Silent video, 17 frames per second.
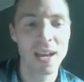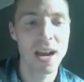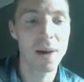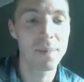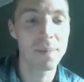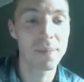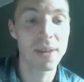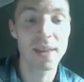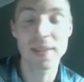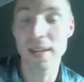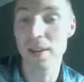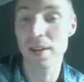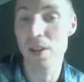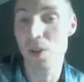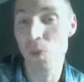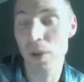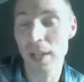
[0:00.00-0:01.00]
And
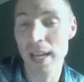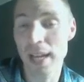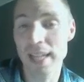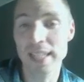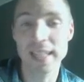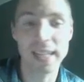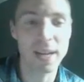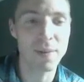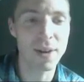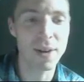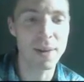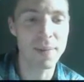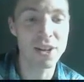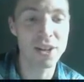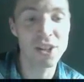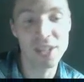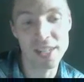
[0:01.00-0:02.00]
then one last thing I want to
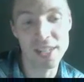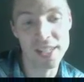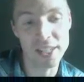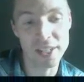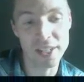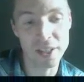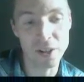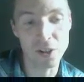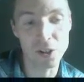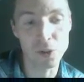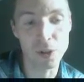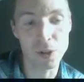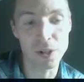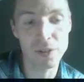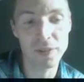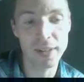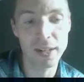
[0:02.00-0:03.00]
mention is this little
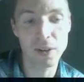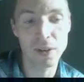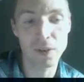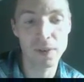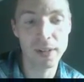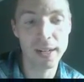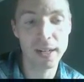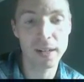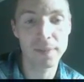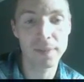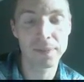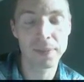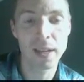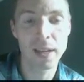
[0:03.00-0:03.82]
Twitter feed over here.